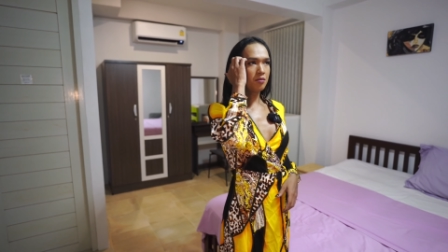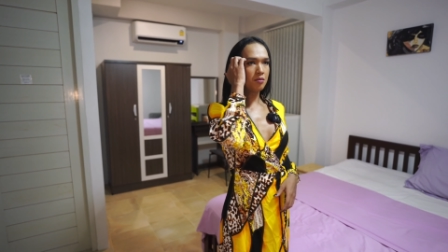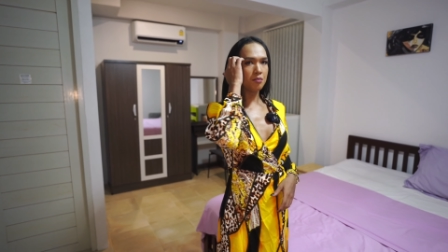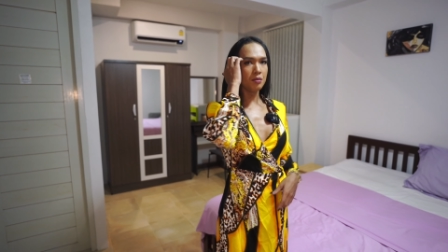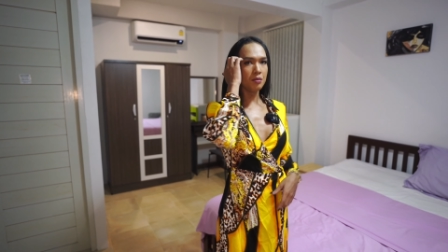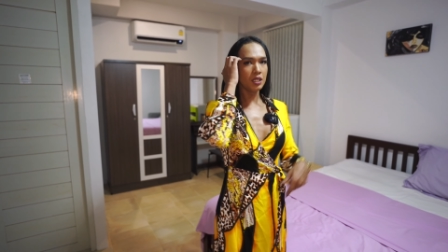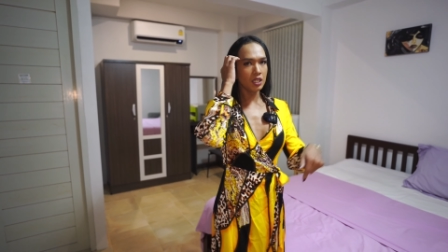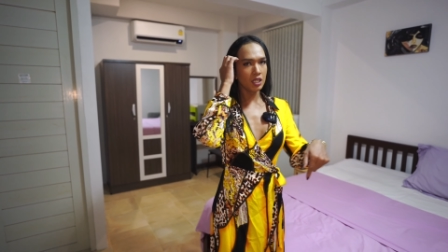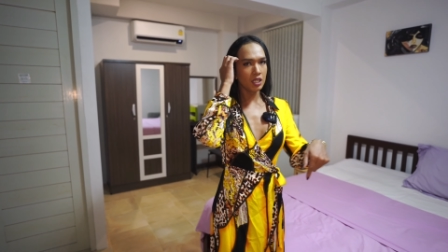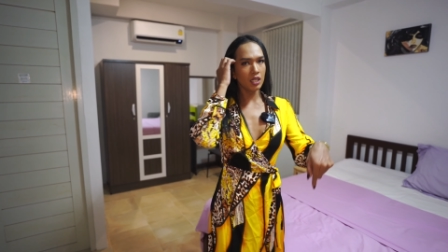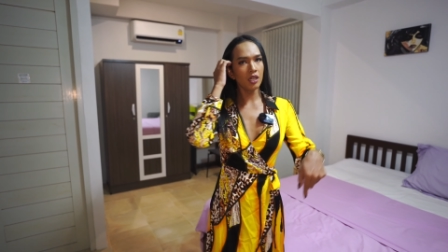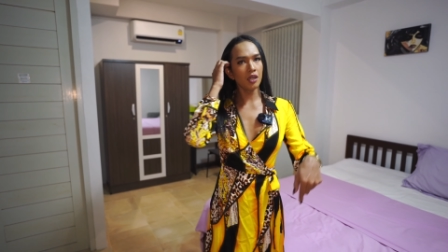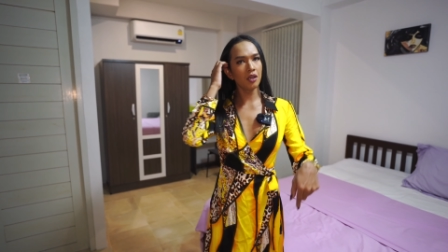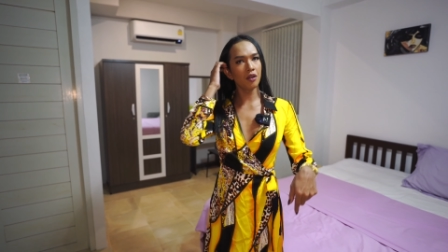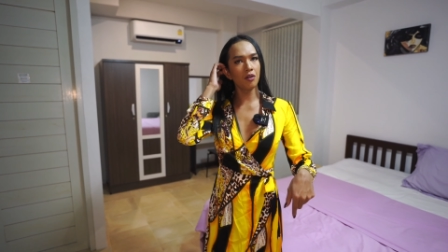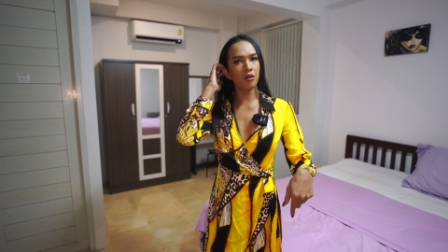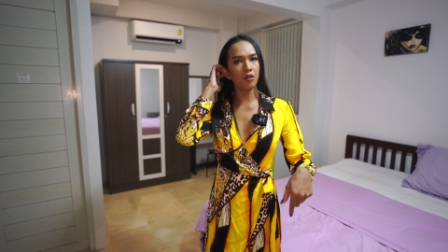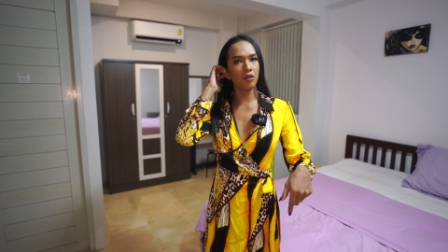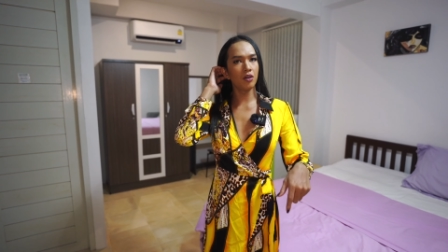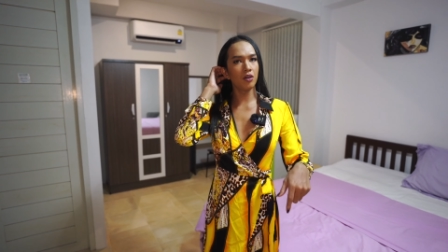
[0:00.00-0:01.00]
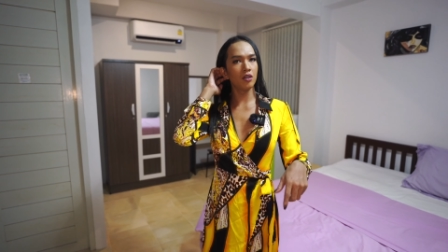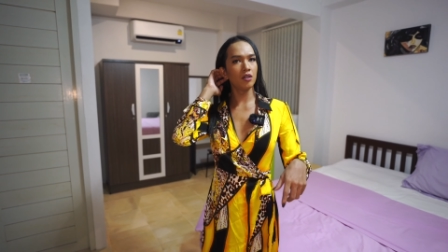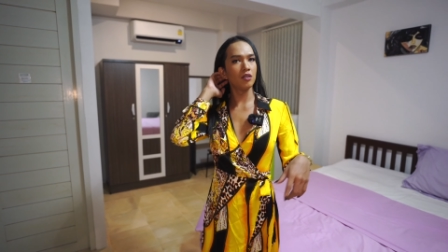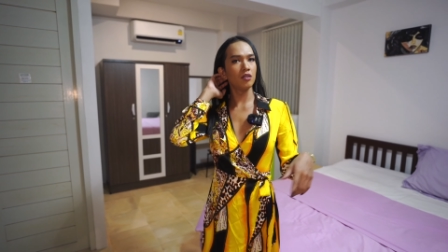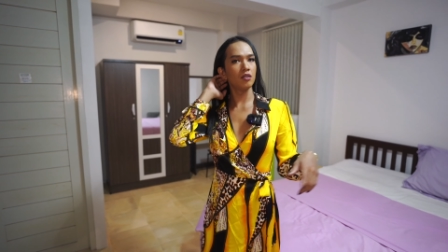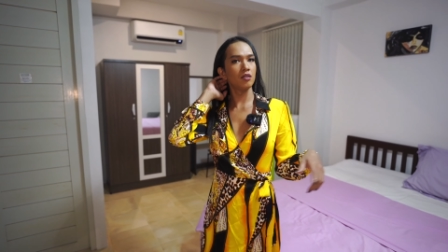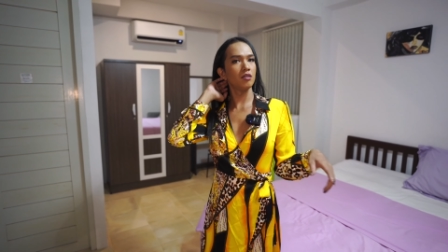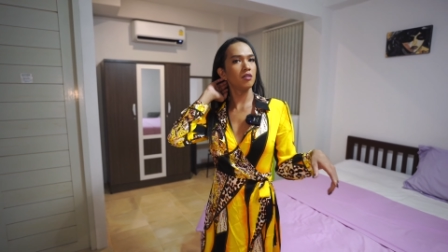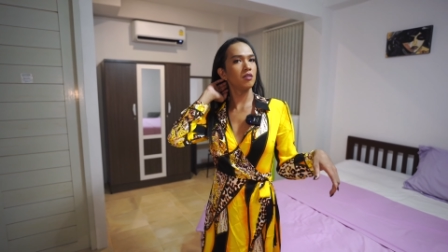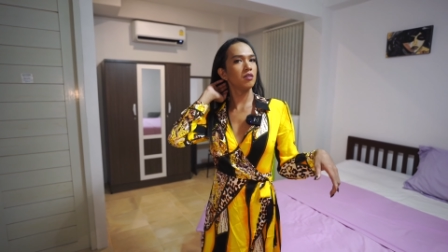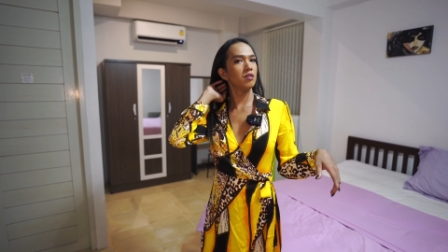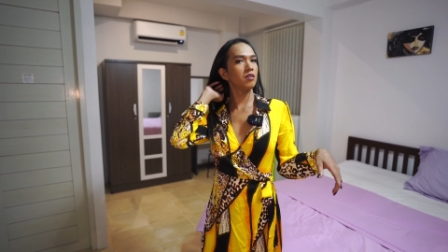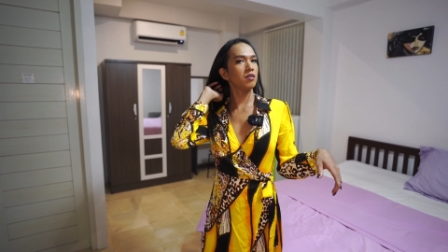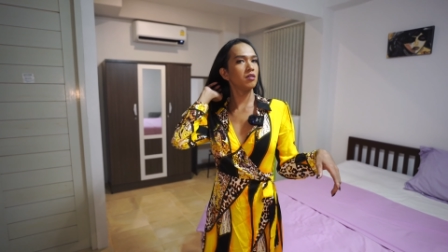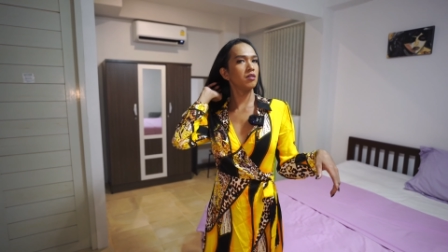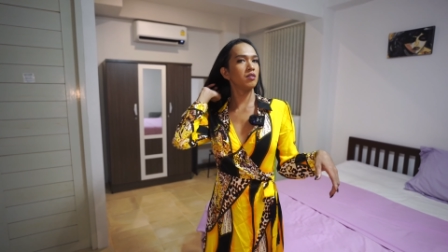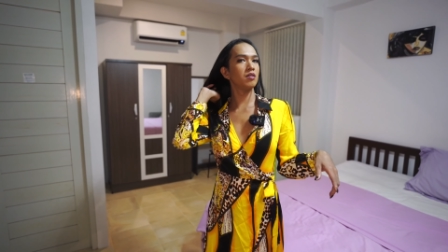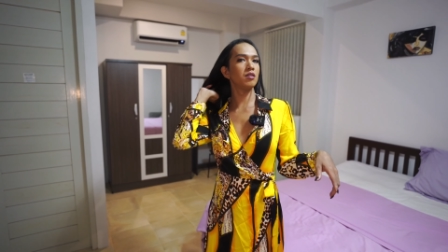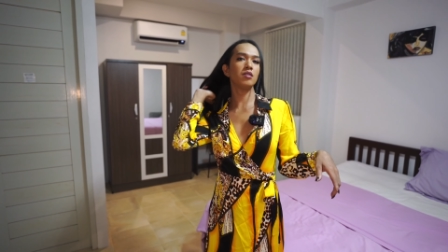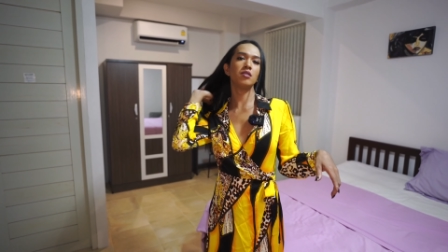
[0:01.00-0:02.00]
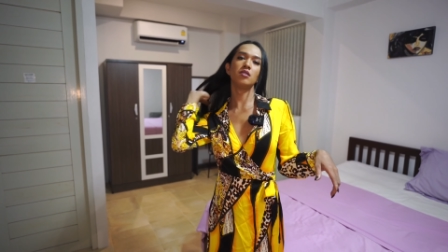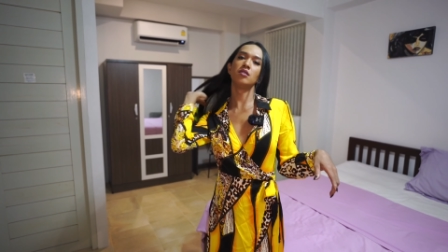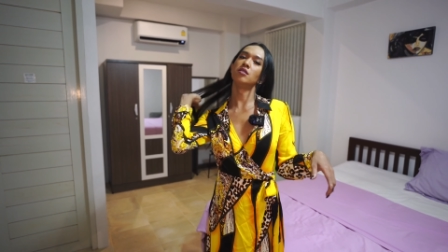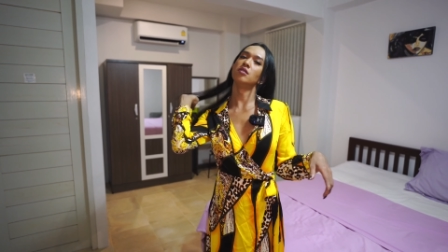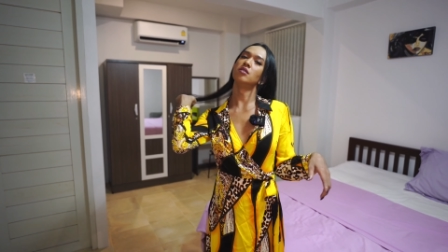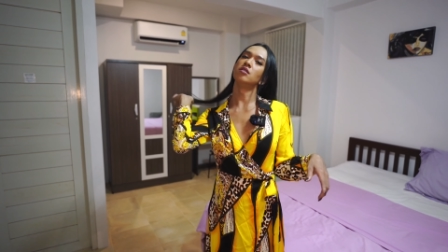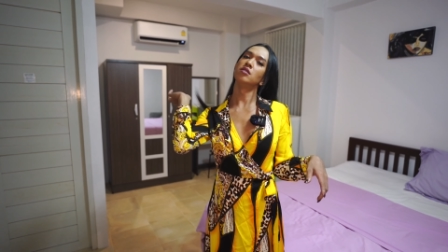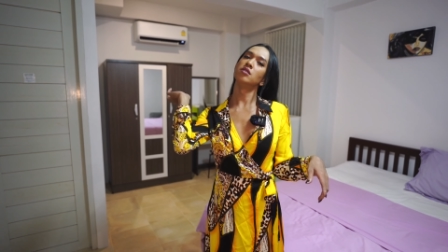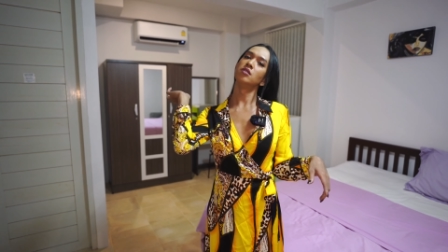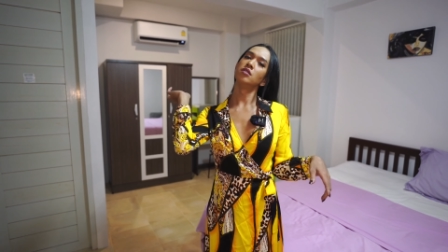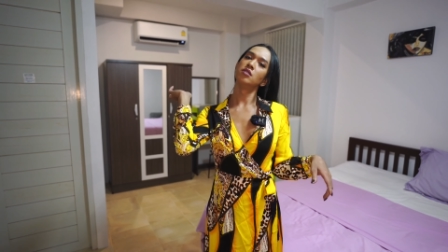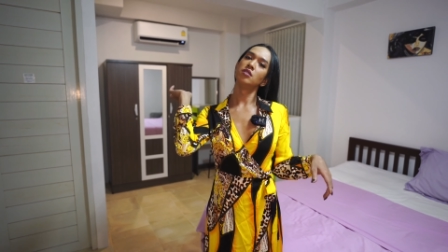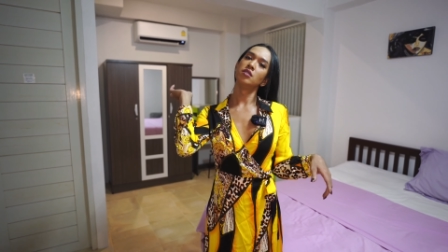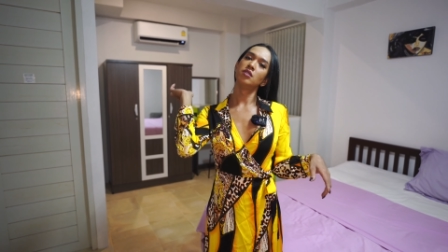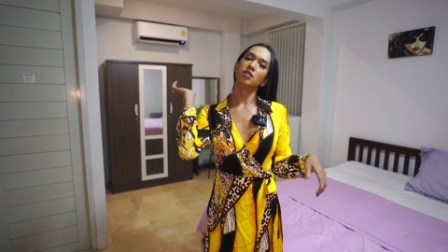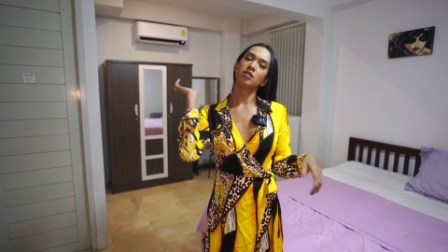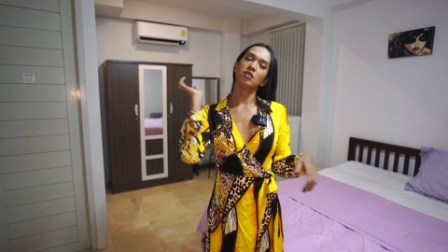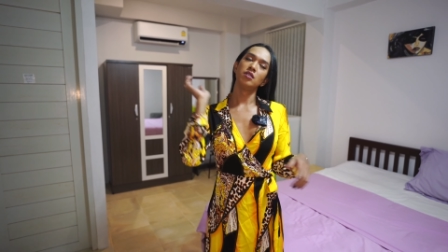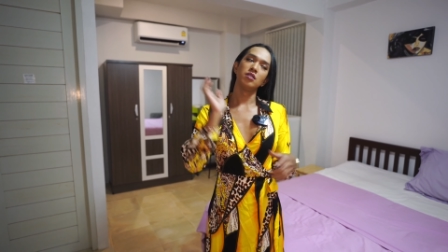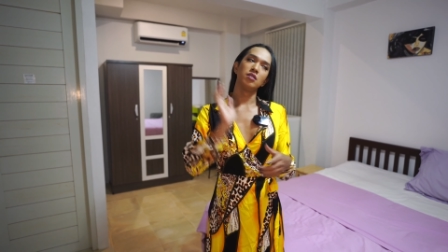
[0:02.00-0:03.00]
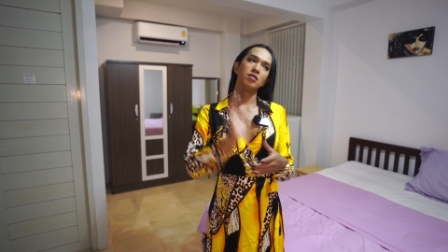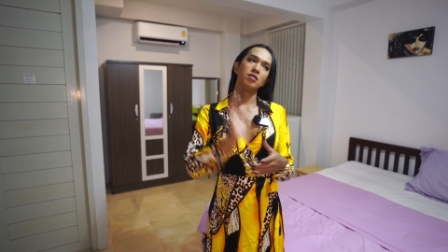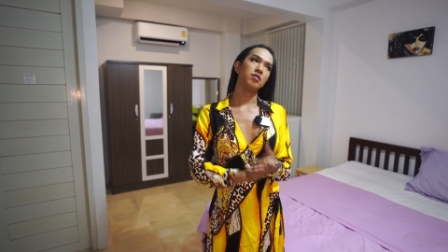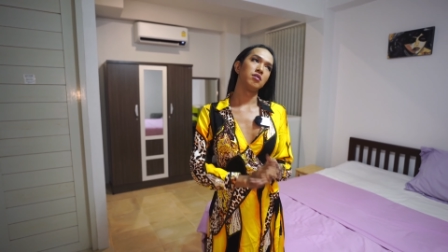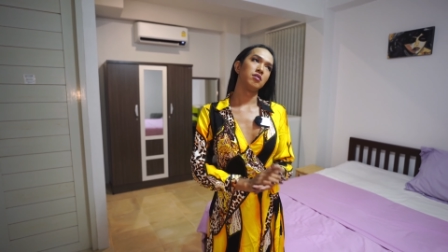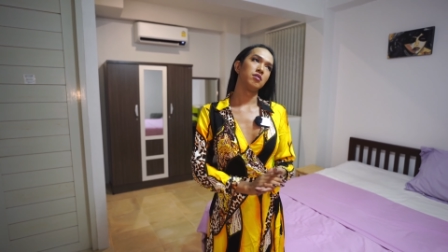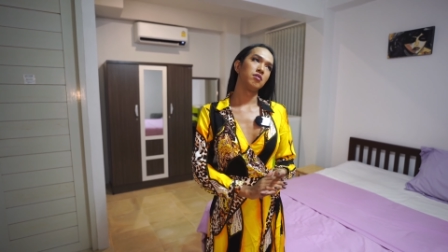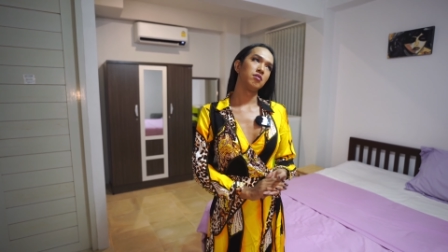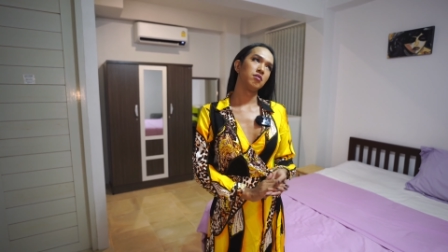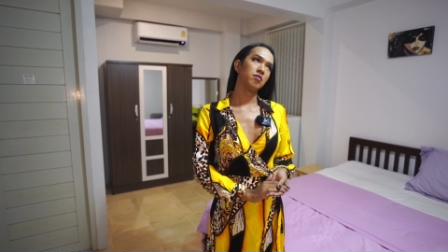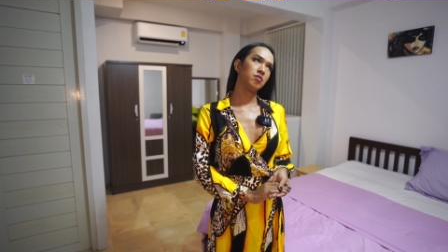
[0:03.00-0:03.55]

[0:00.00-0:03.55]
I mean here or? Or somewhere else, your hometown?